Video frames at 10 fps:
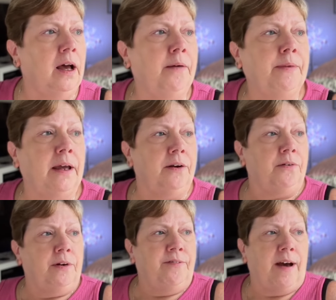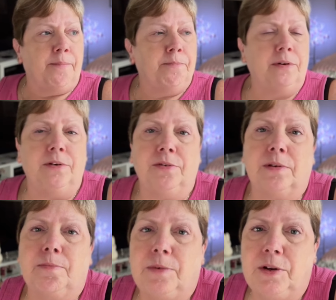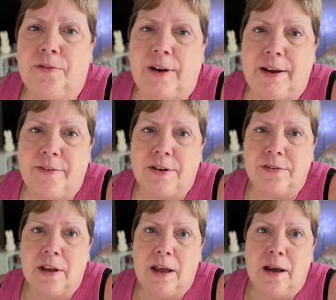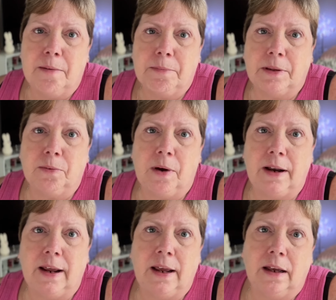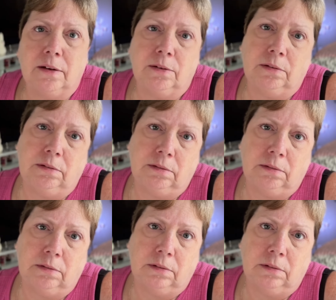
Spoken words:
They're going to revamp and do some new flavors. But the one I have, oh,